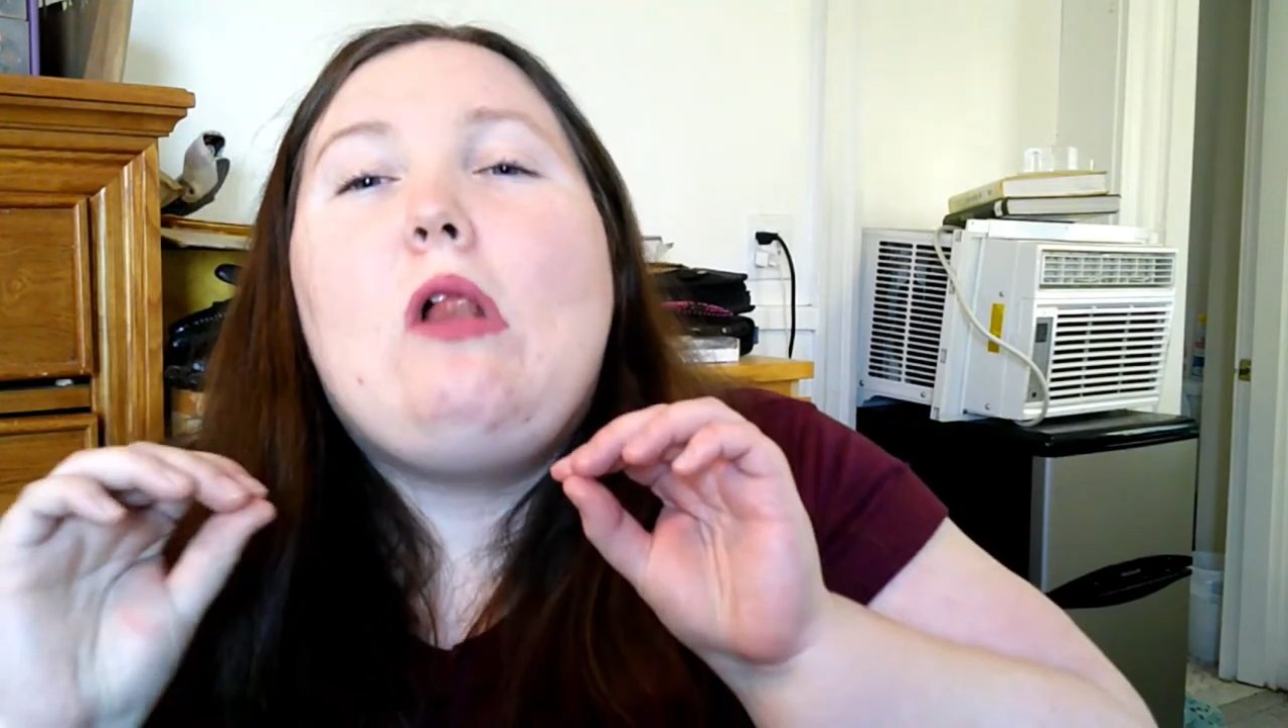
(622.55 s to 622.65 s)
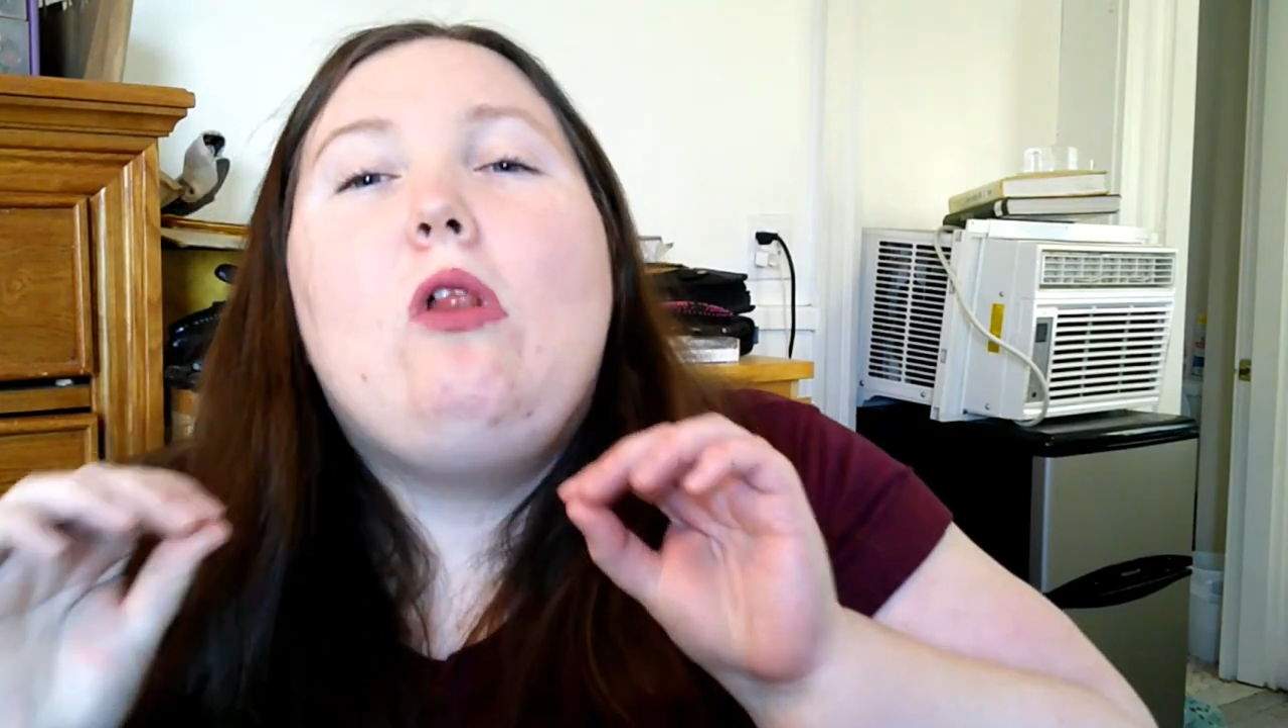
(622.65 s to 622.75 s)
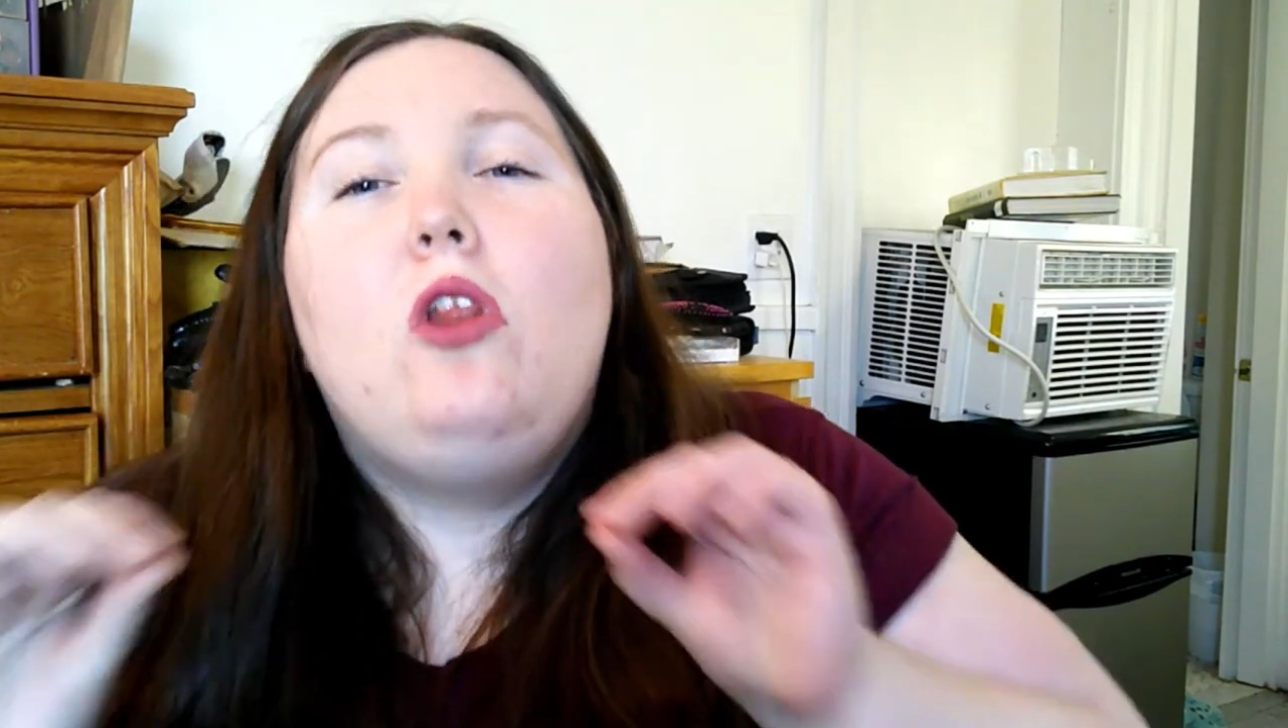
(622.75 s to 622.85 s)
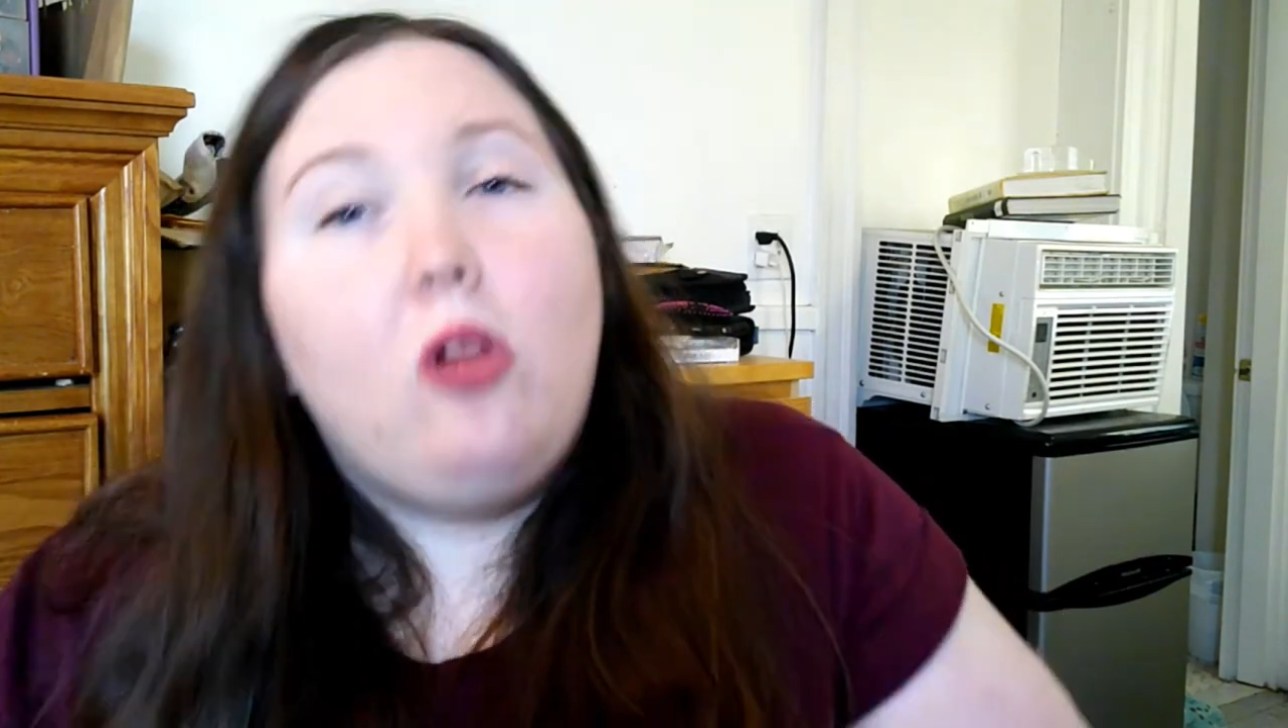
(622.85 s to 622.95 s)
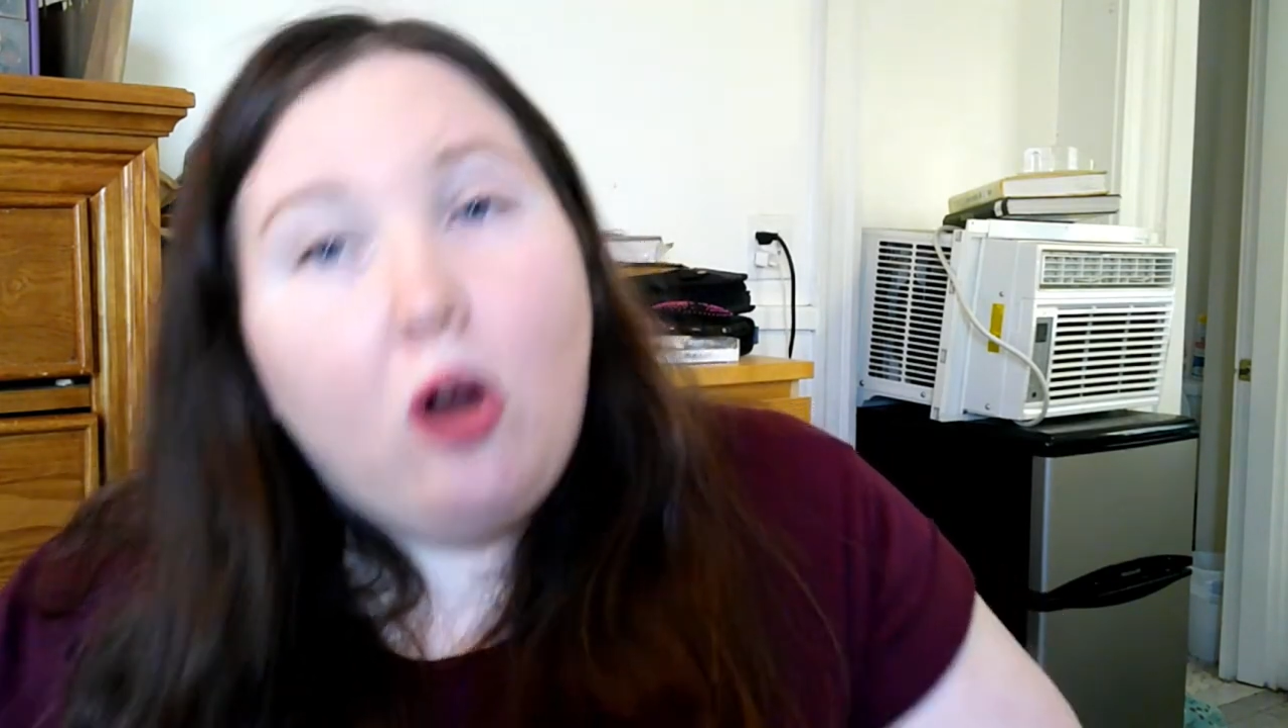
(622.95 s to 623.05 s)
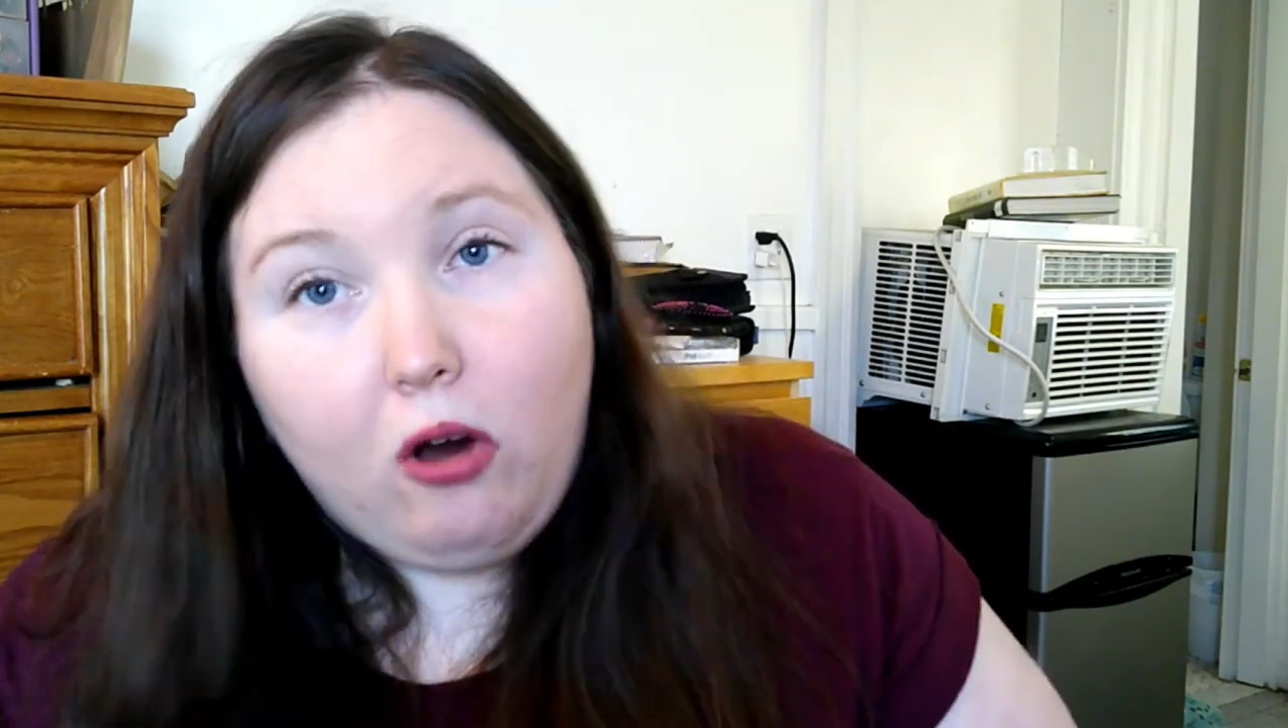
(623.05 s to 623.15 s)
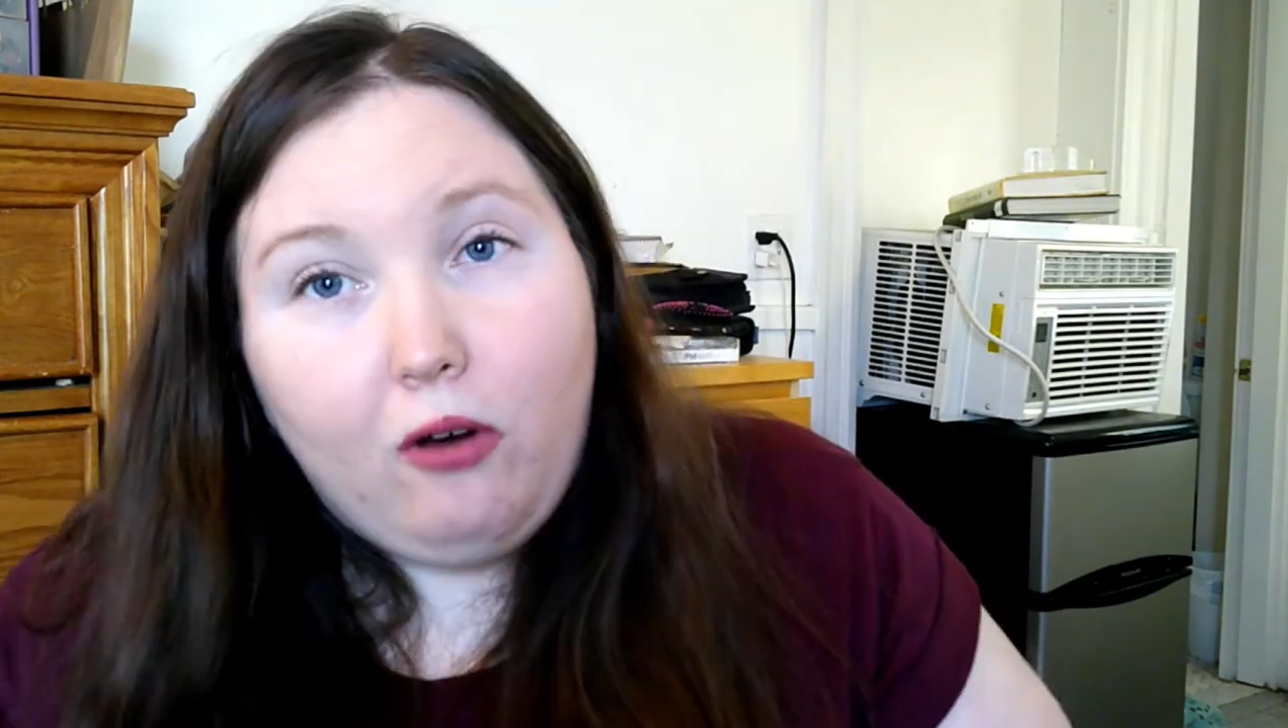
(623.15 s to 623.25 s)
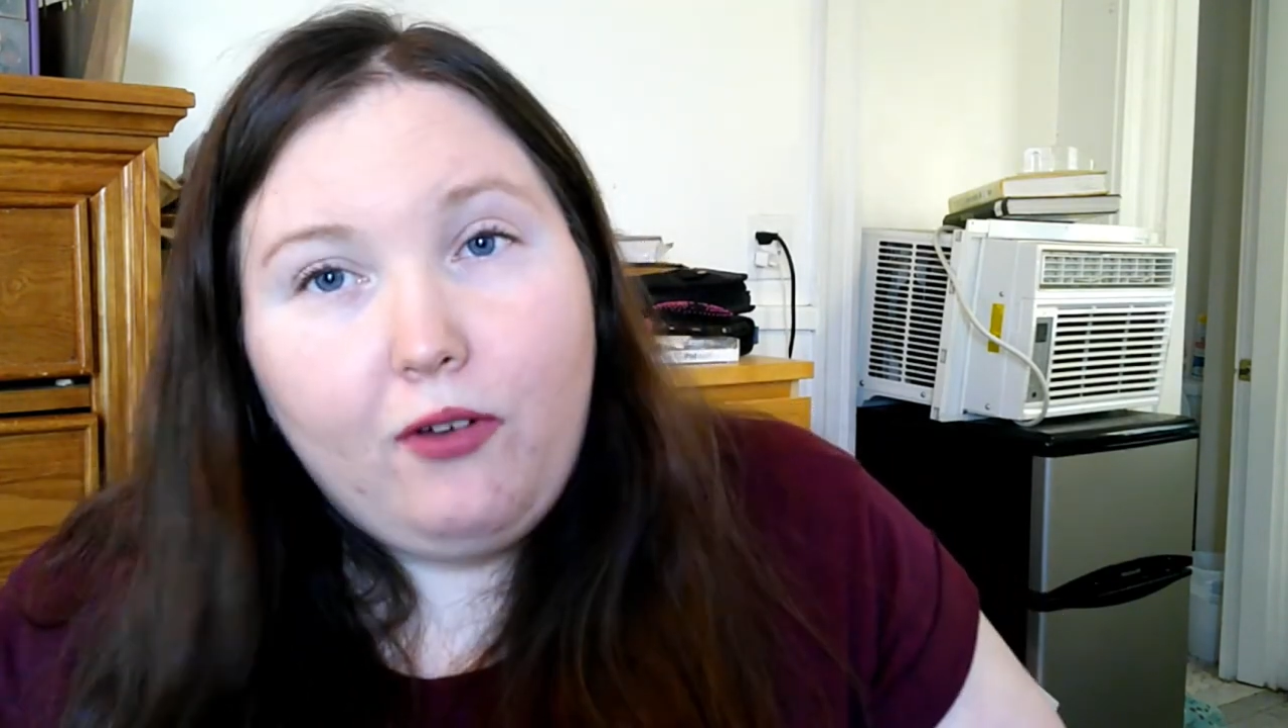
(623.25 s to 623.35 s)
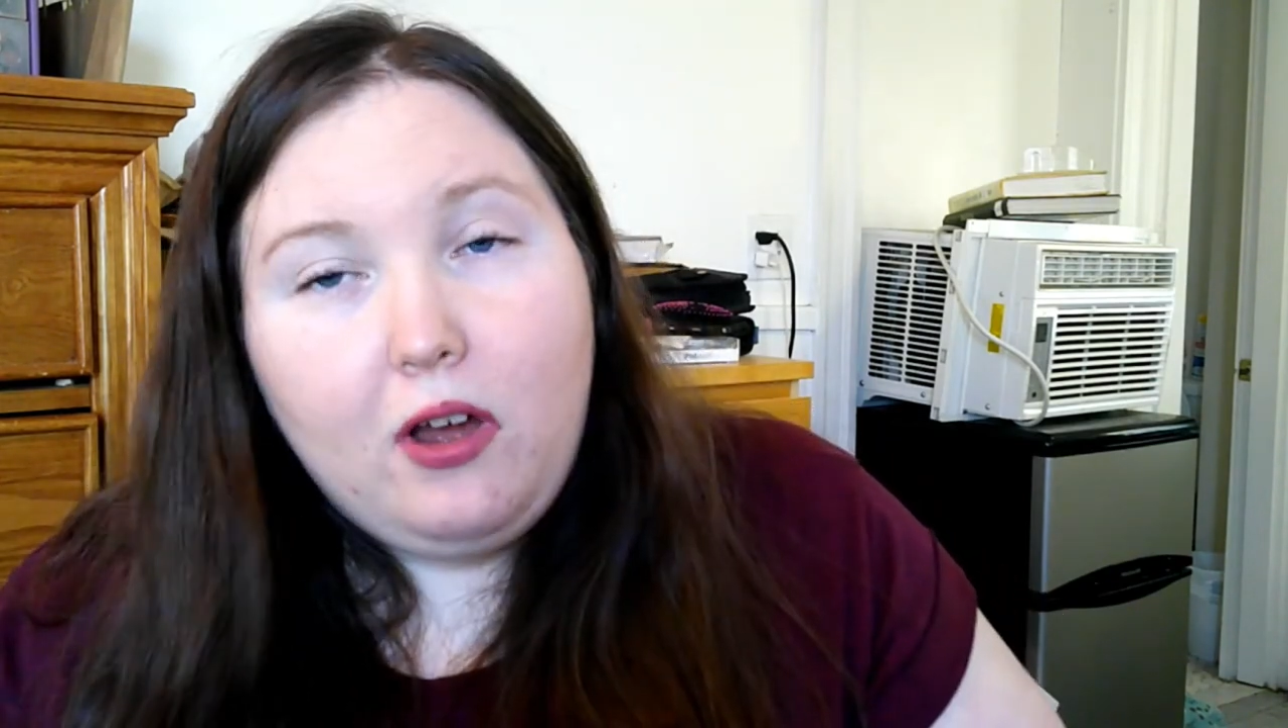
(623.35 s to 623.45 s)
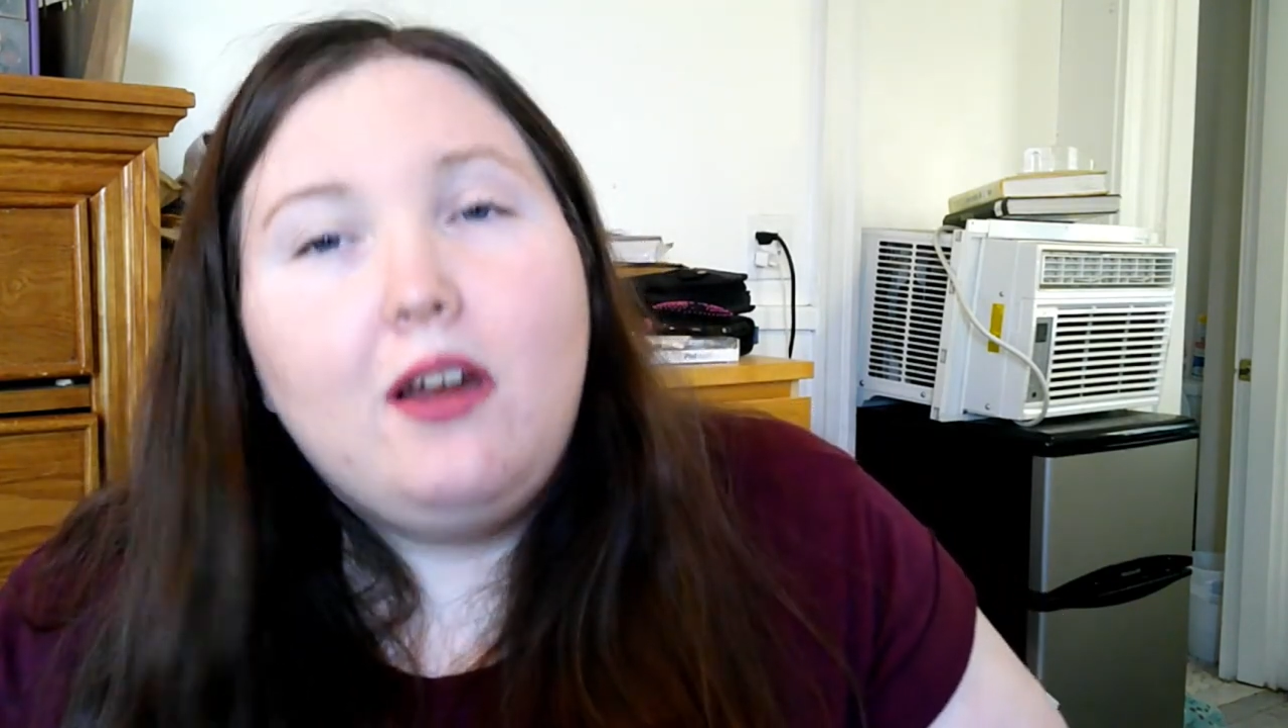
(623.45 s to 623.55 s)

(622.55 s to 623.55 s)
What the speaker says: love